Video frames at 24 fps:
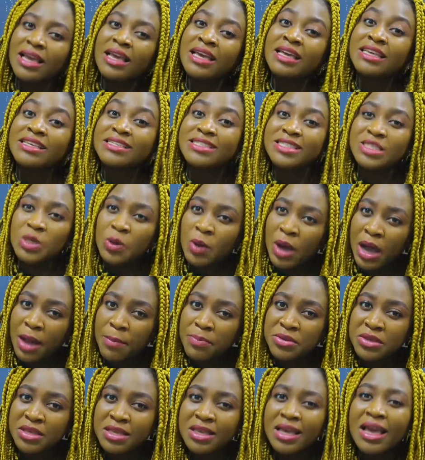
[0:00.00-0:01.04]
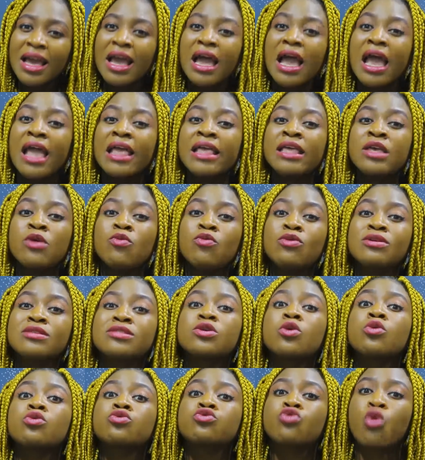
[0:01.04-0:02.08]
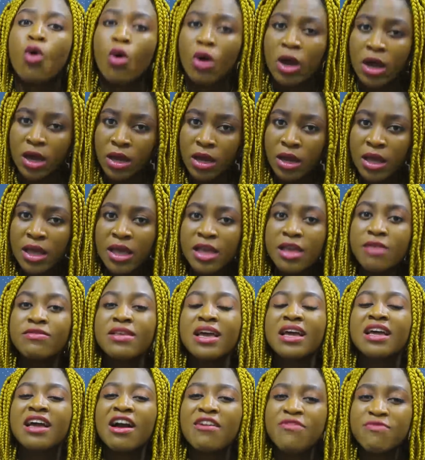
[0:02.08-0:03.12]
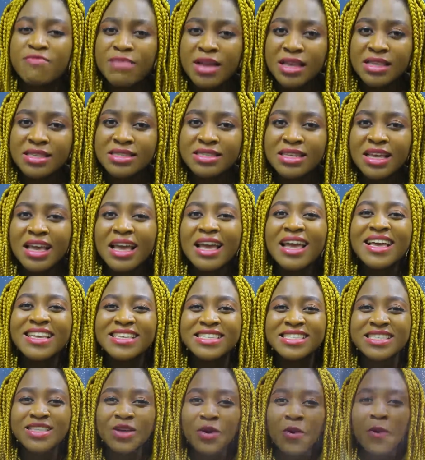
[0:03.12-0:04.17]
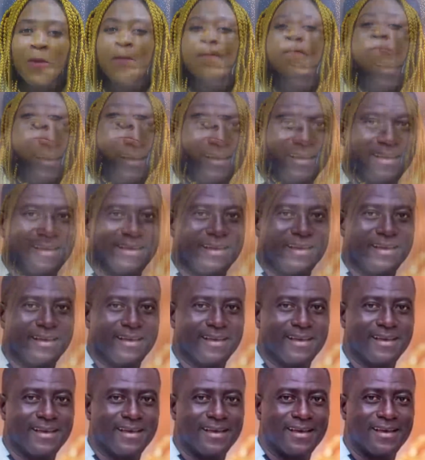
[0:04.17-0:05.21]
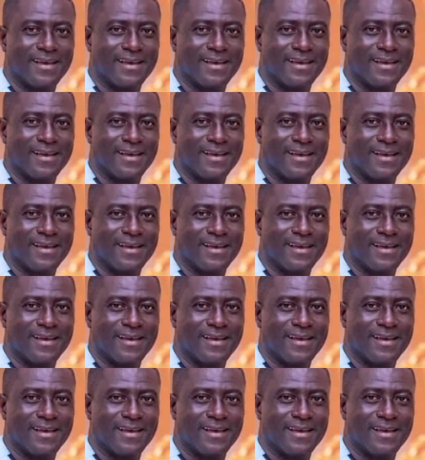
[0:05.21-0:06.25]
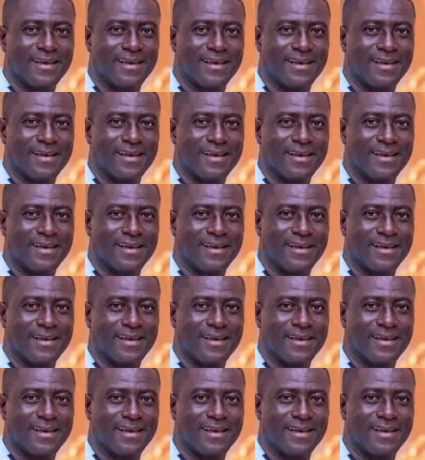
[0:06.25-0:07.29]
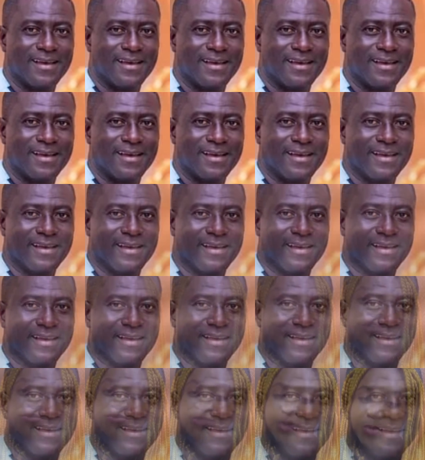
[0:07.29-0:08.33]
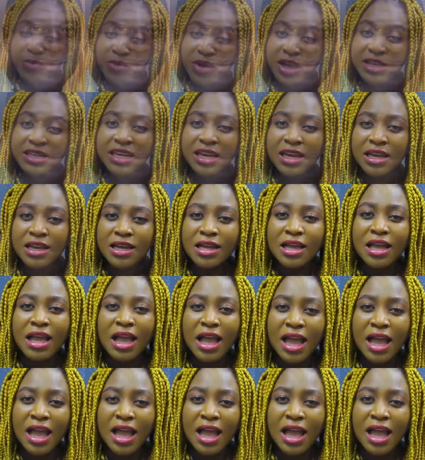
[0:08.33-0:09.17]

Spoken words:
he's still happy and he will still talk if the government is still messing up. I was here, Captain Smart, in the film where the